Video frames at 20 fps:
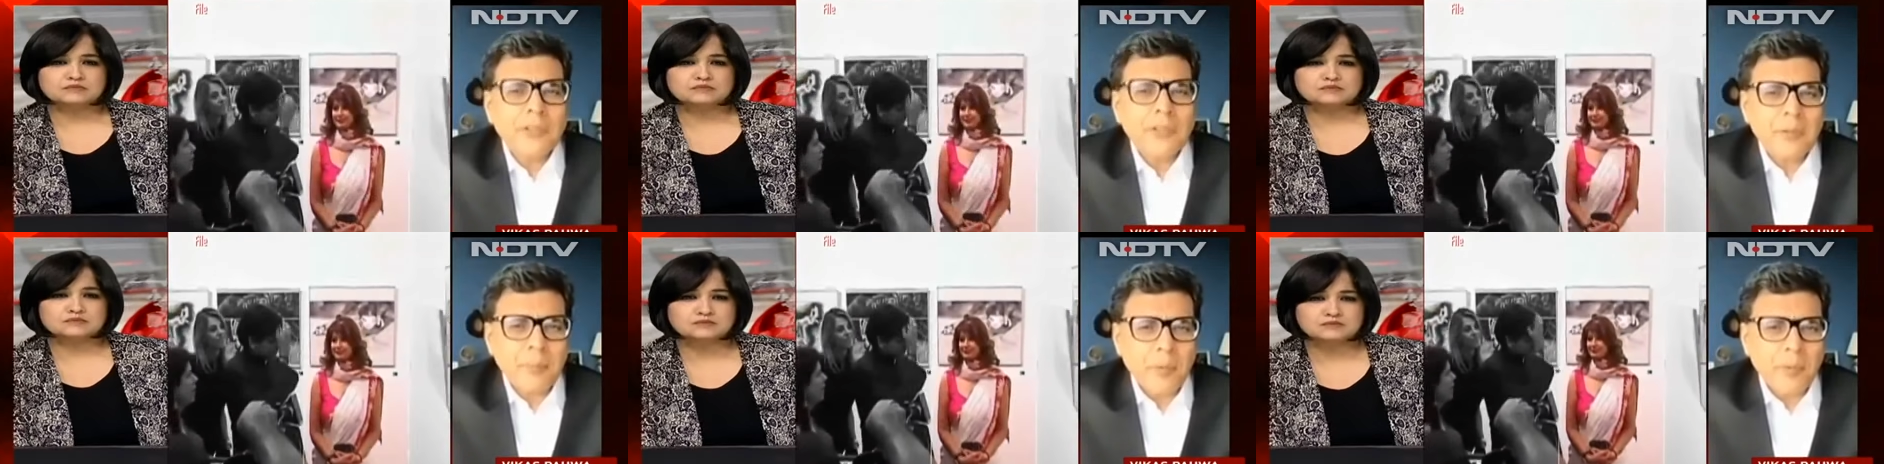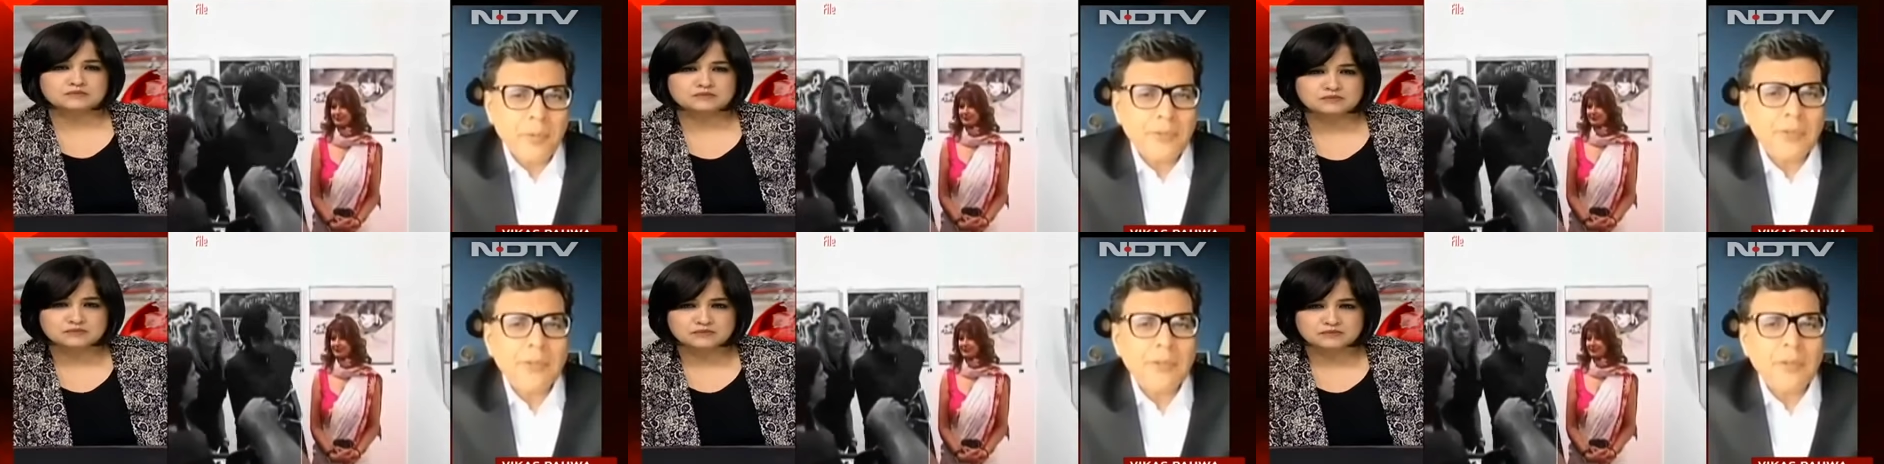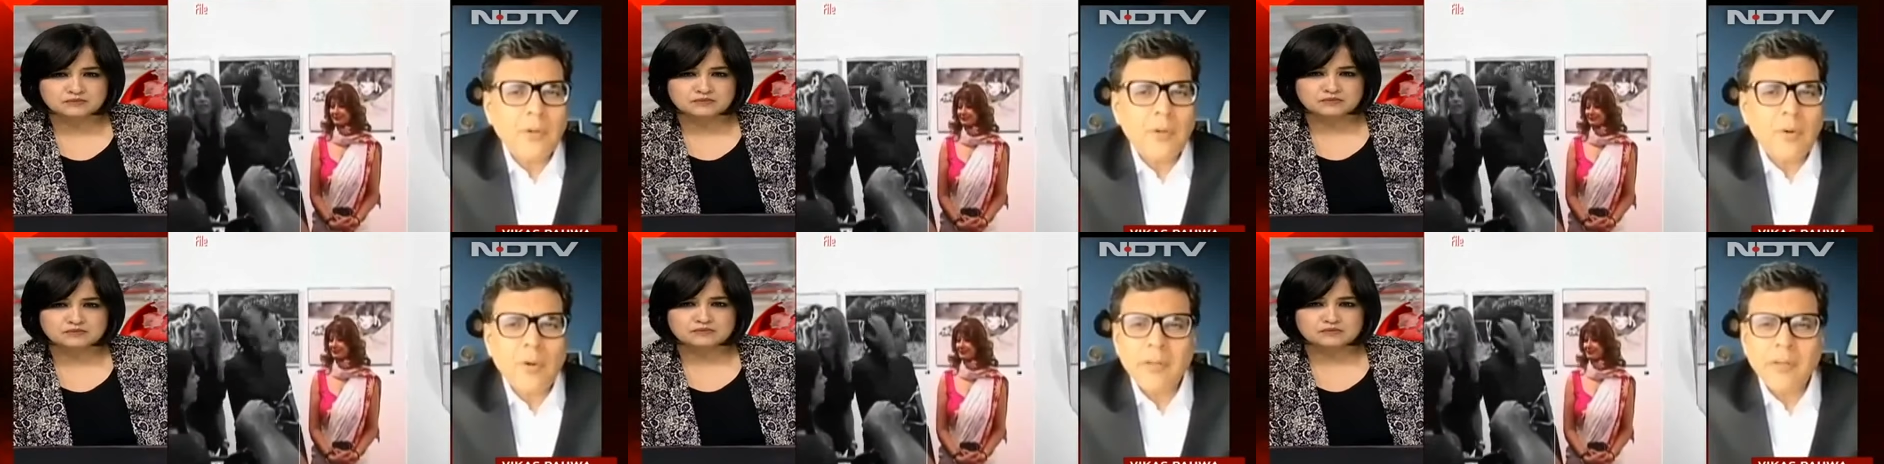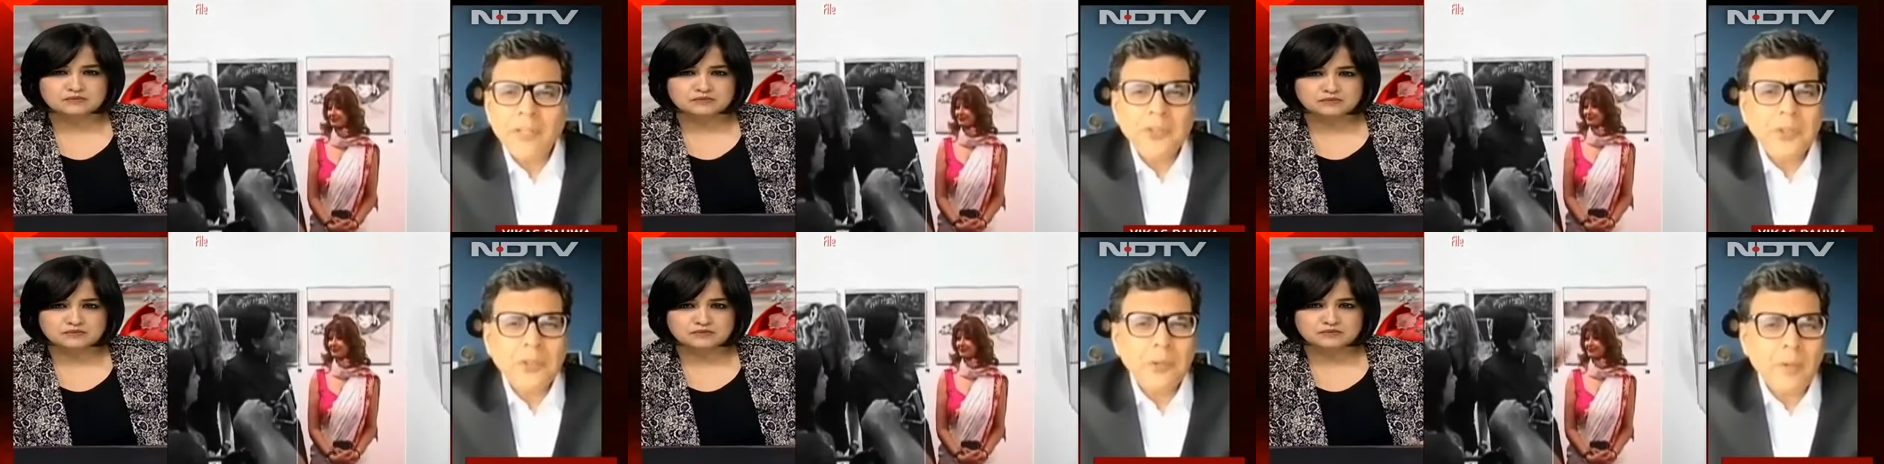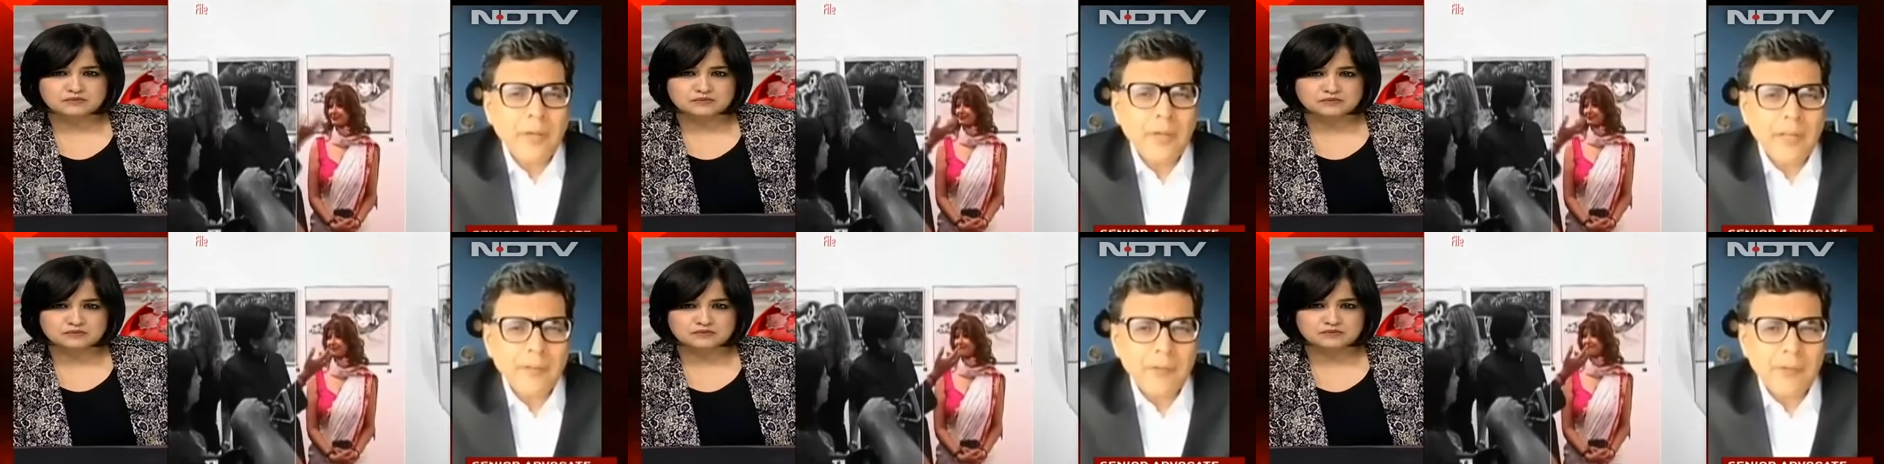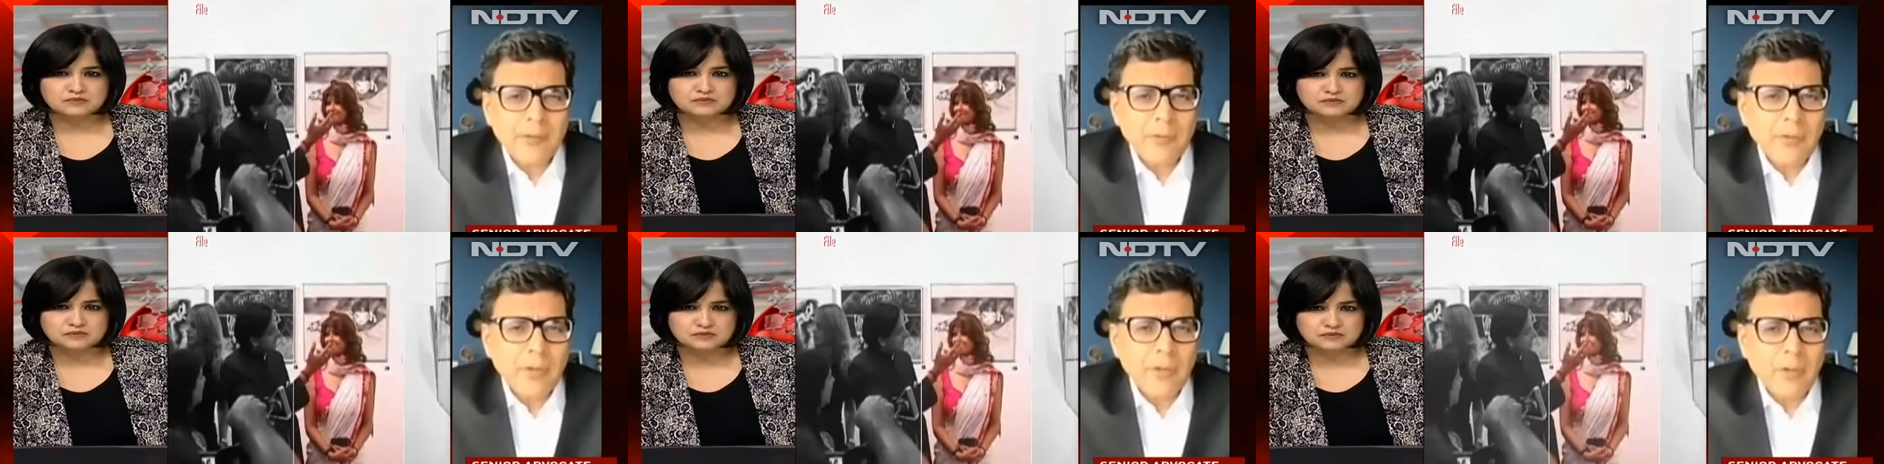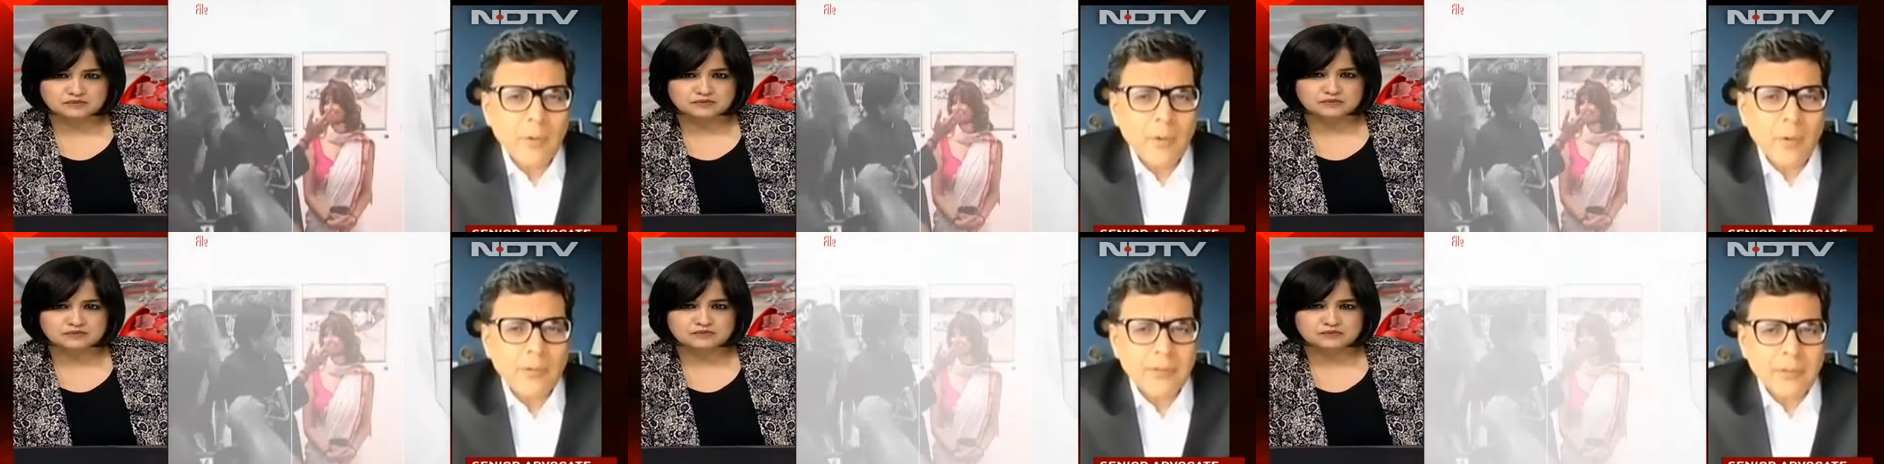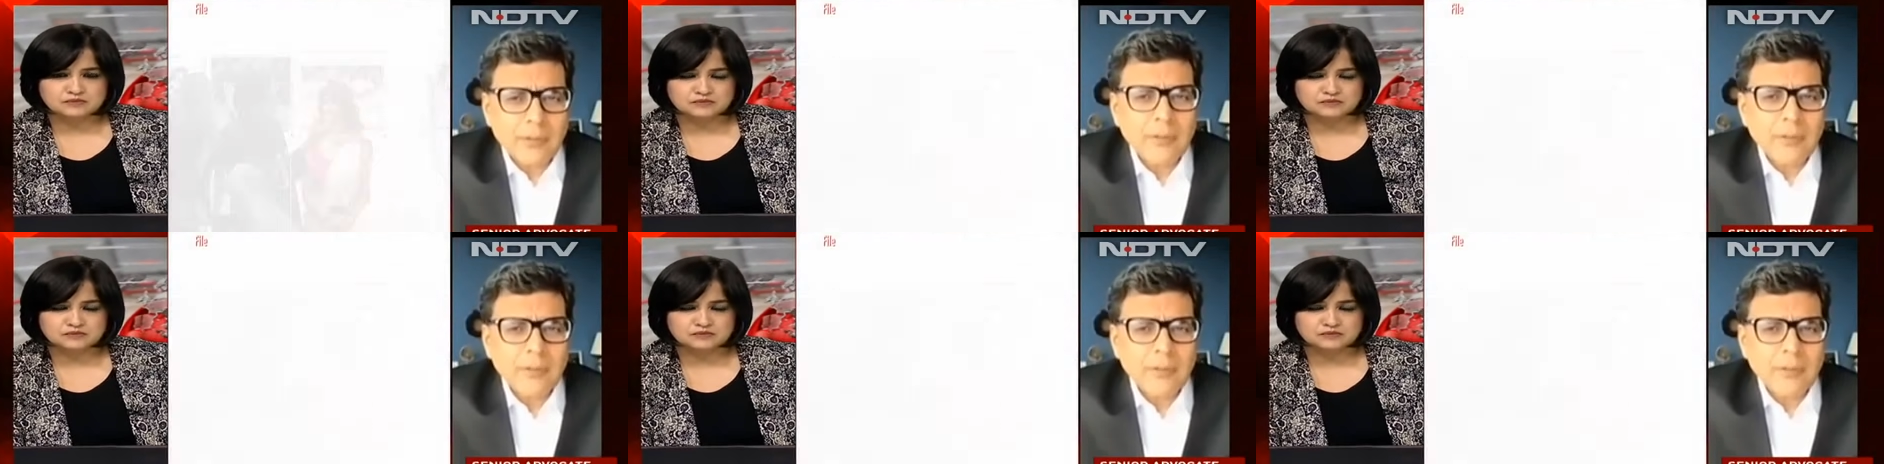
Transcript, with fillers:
Speaker 1: reports in the court. They should not leave it to the court.